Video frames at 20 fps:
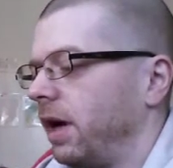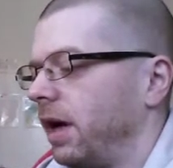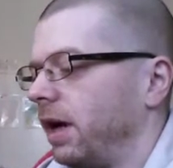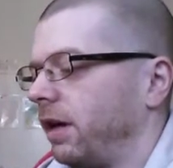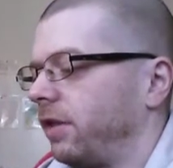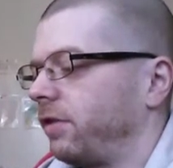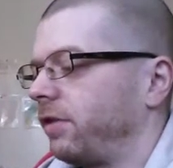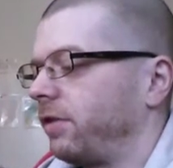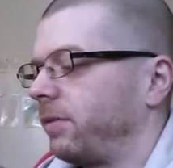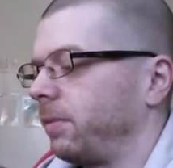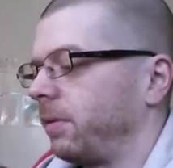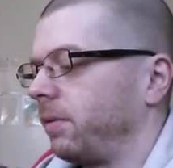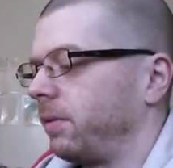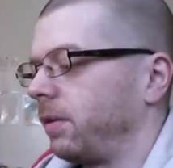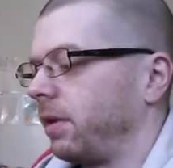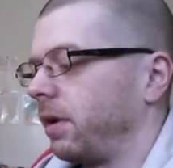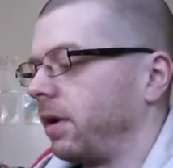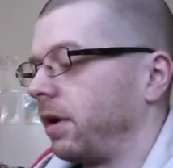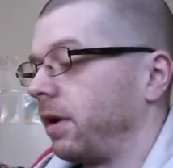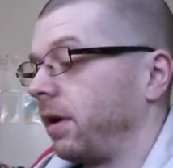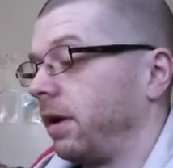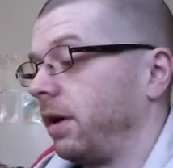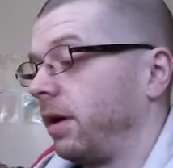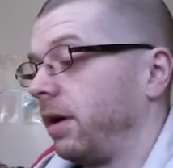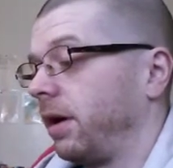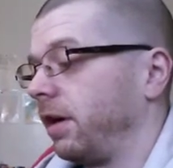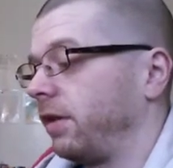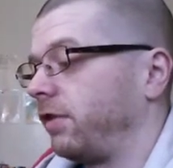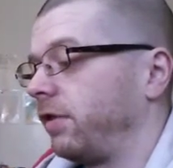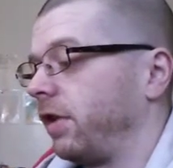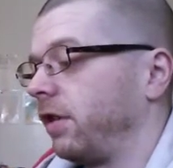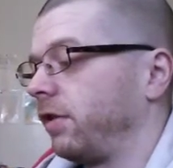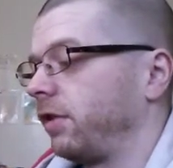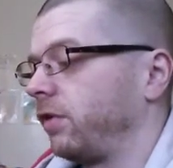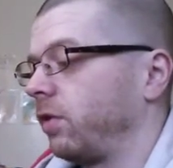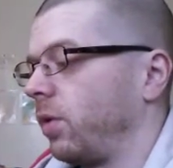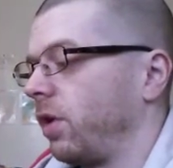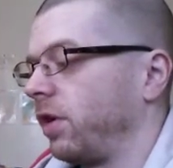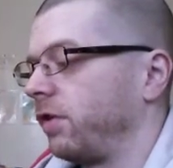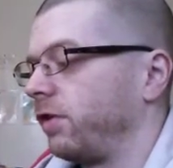It's, uh, it
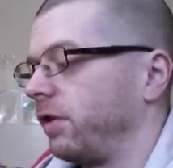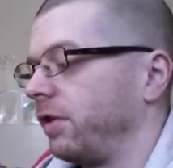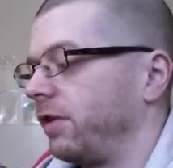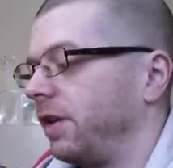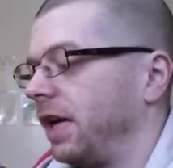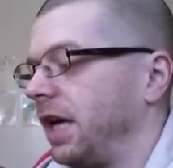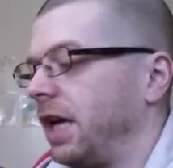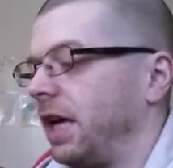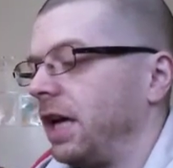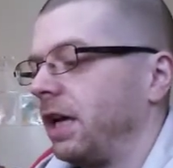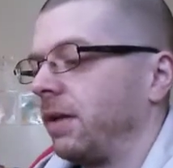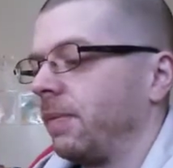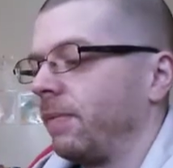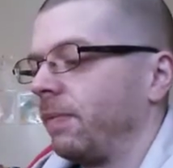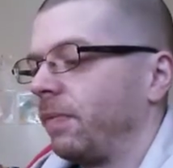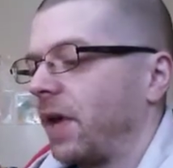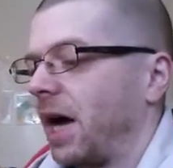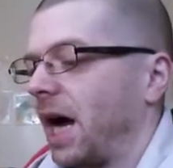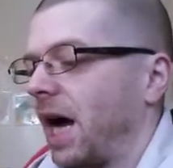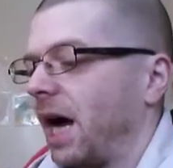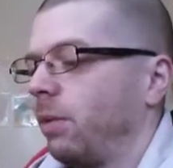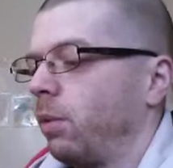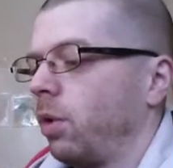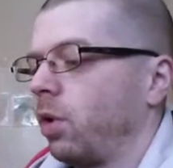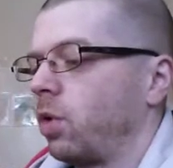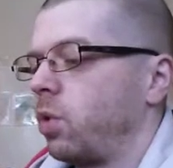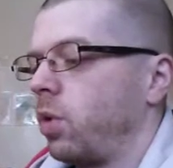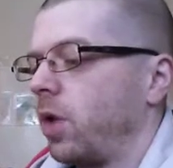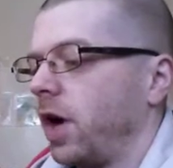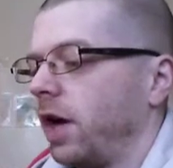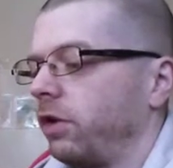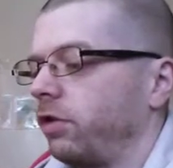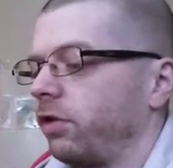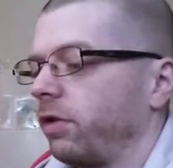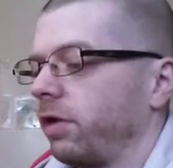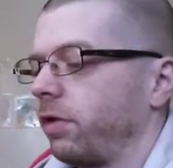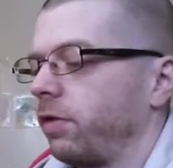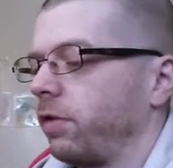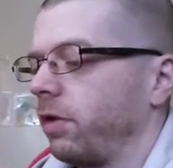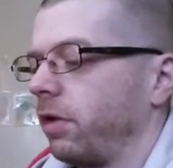says to us, indeed, I will quench
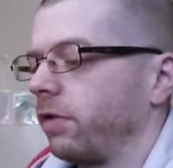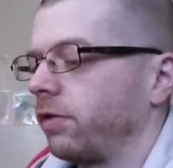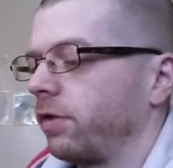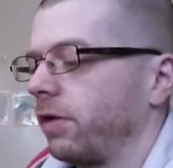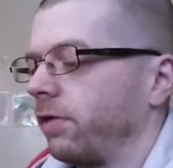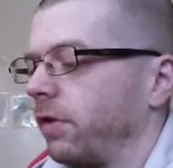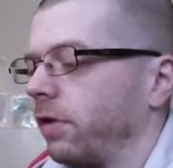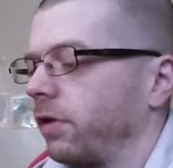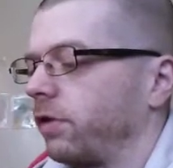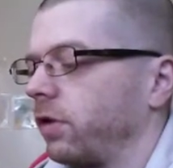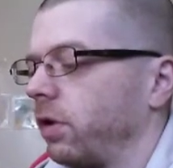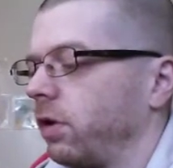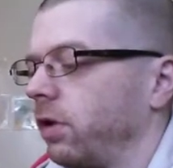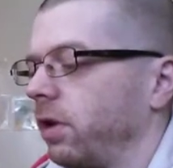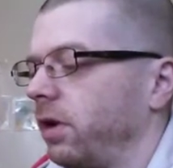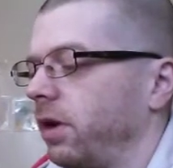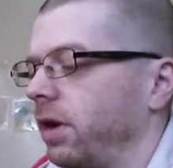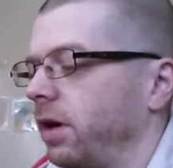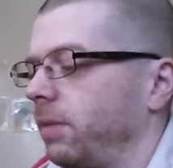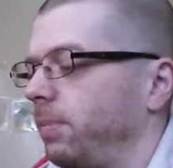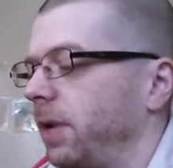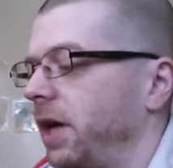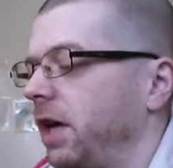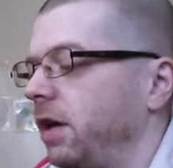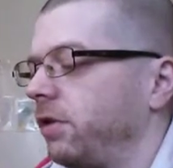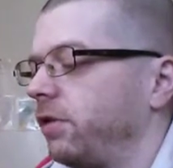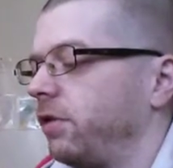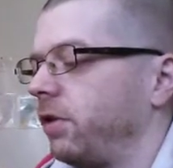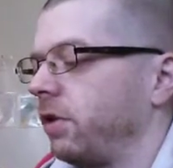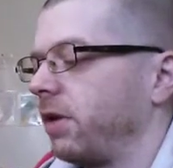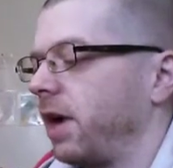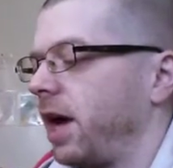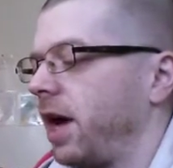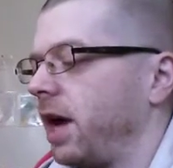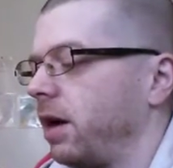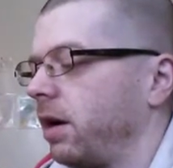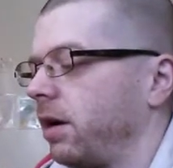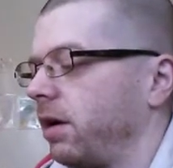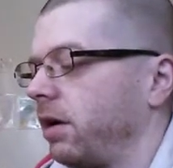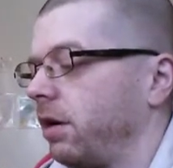the thirst of your soul and appease your,
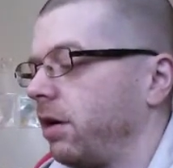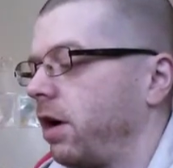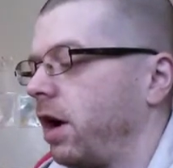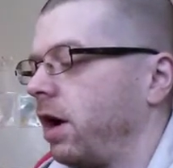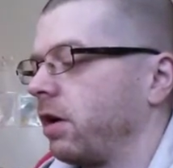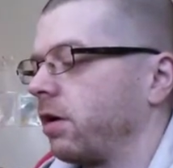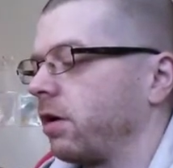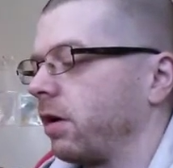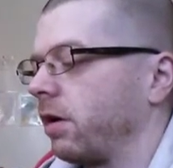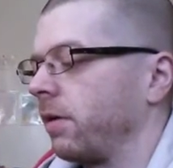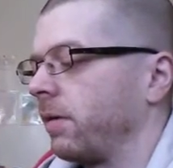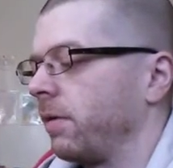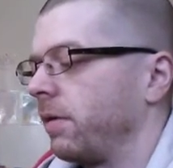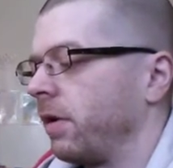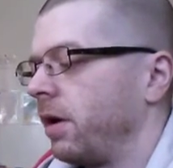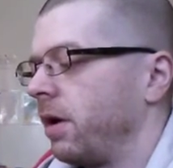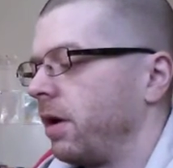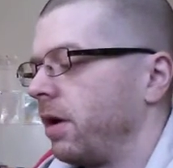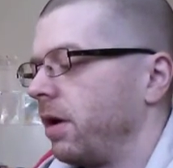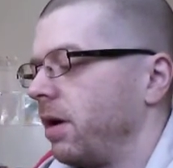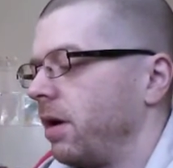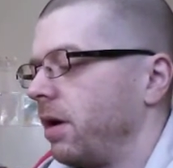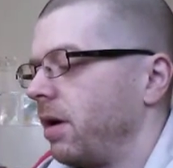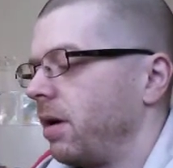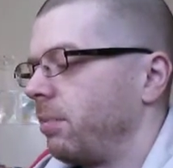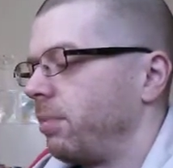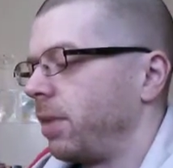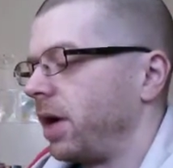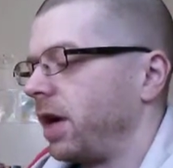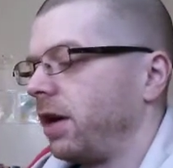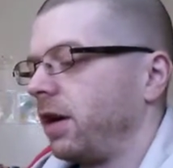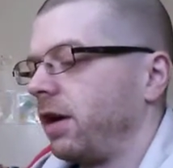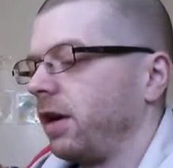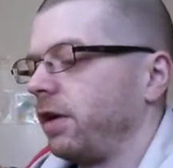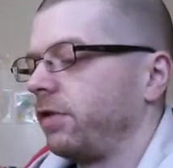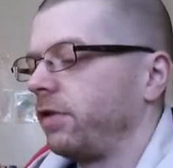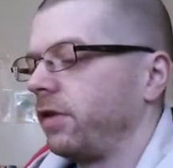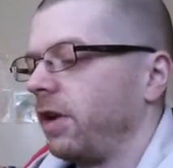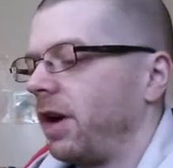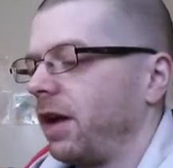your hunger. But it
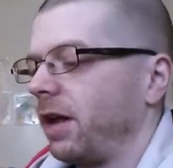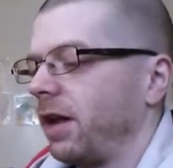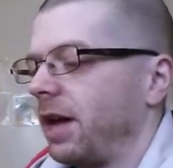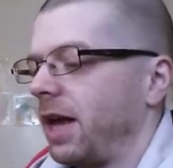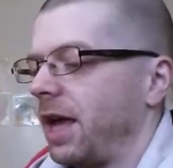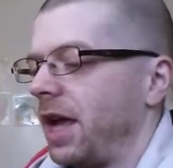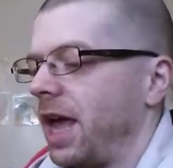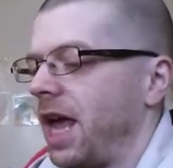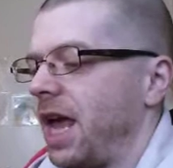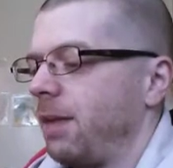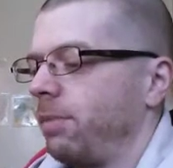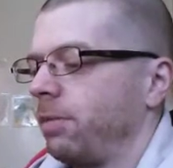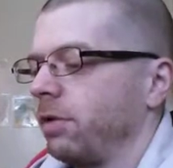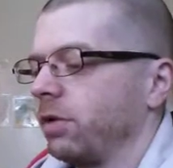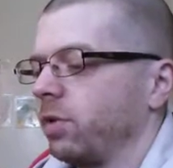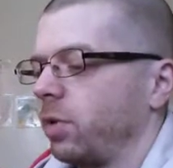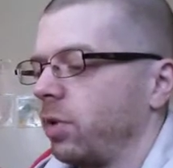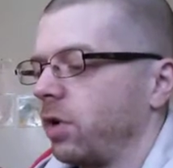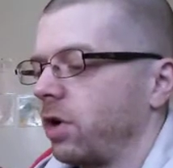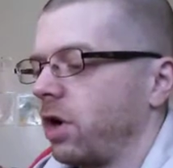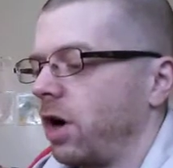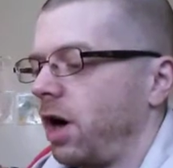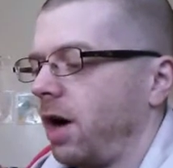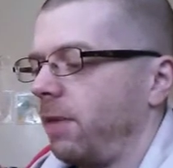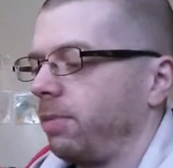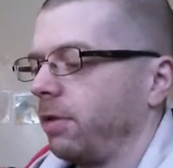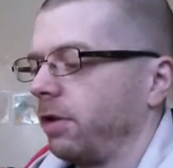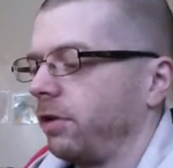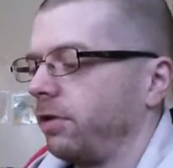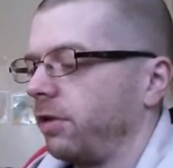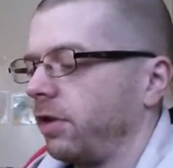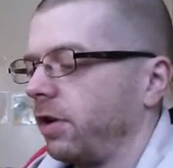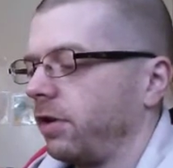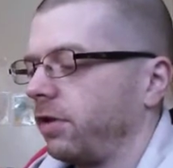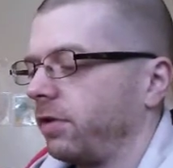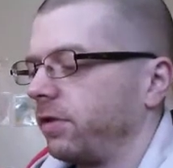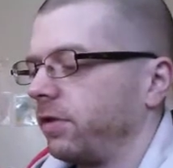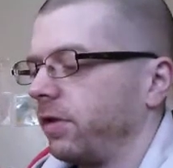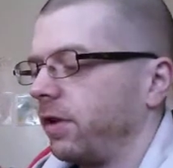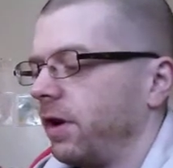is not able to accomplish
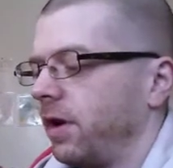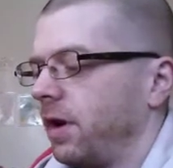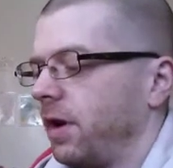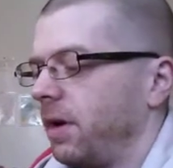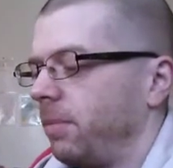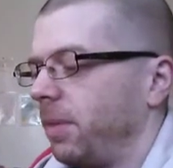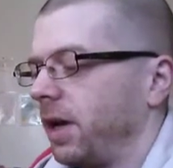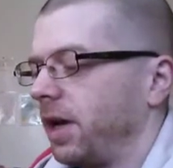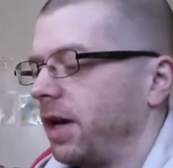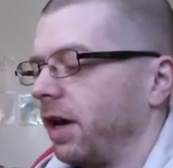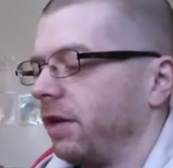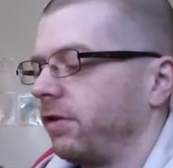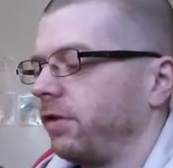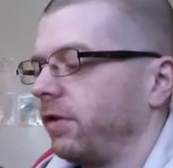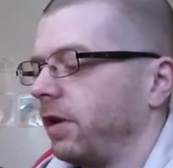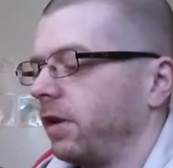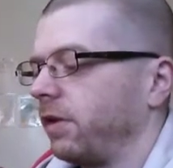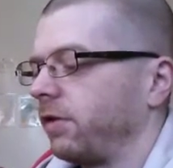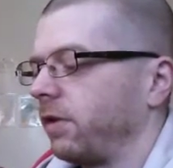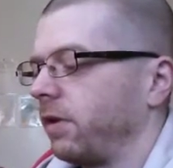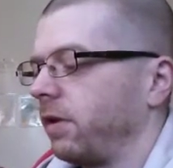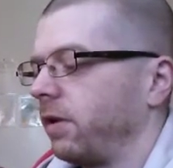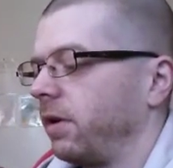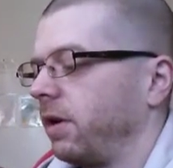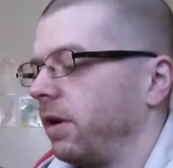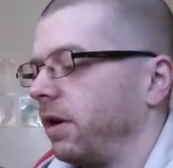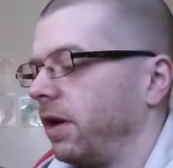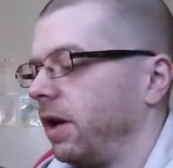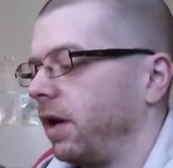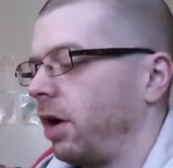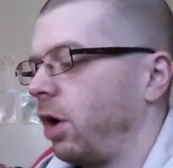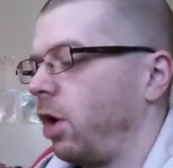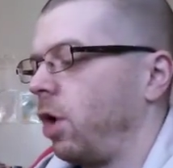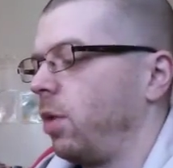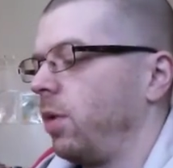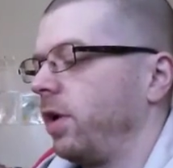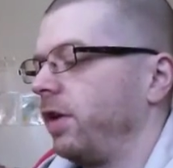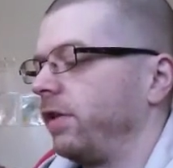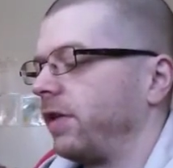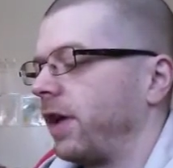this because it is it
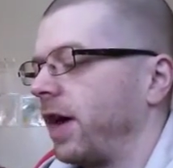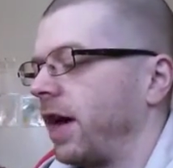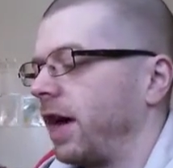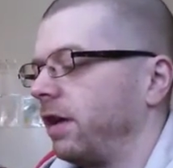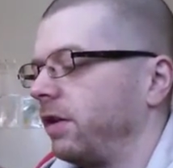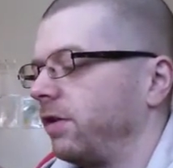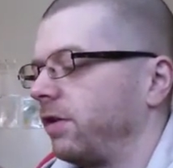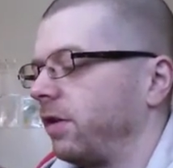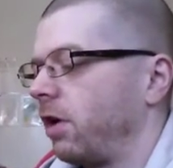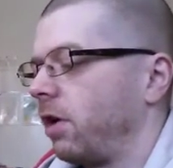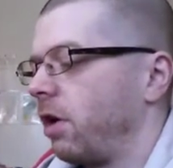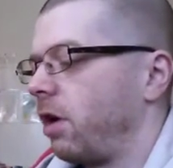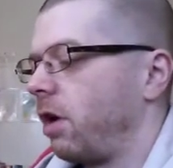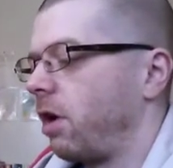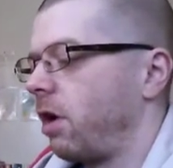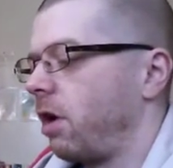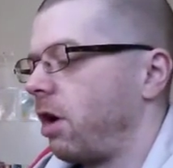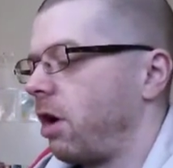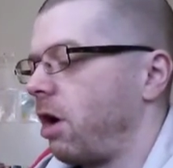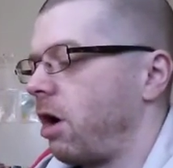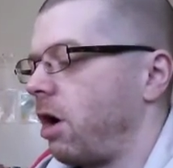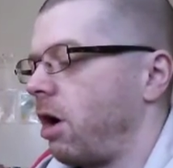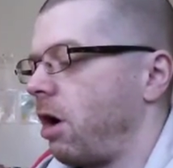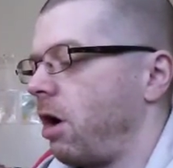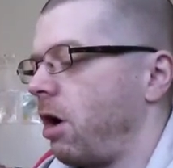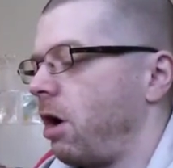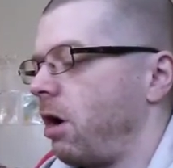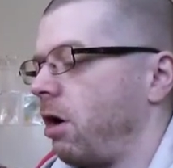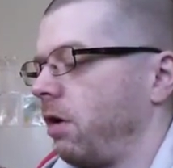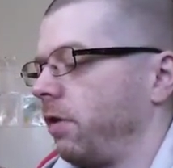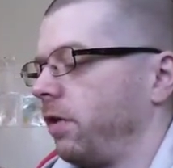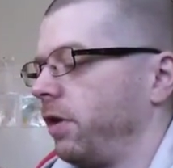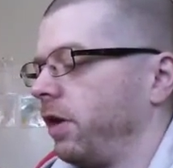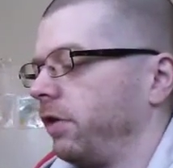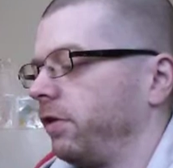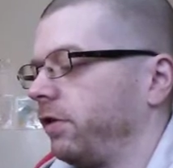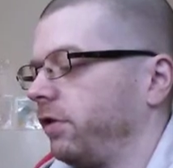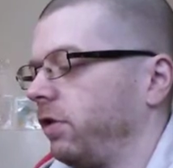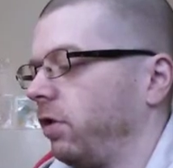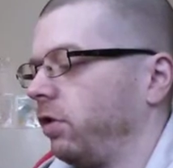always adds all
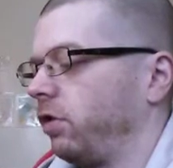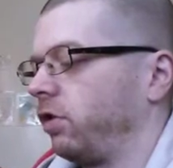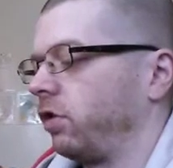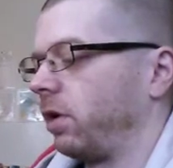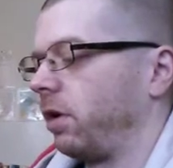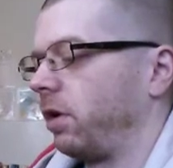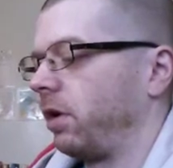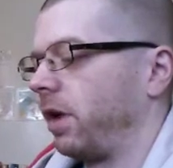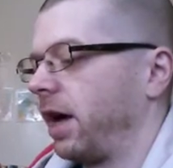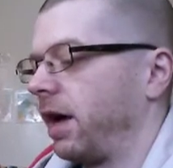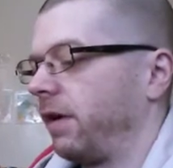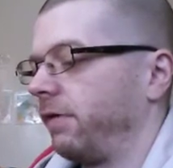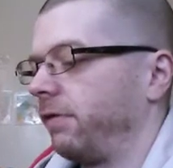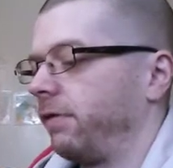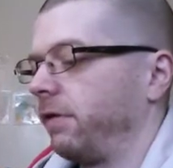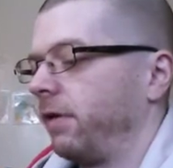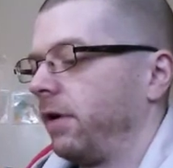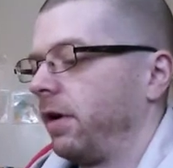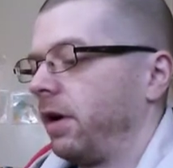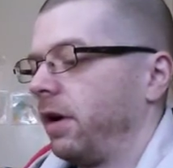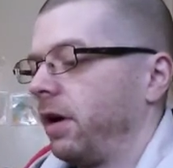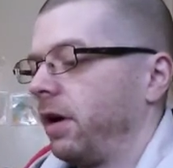this you shall have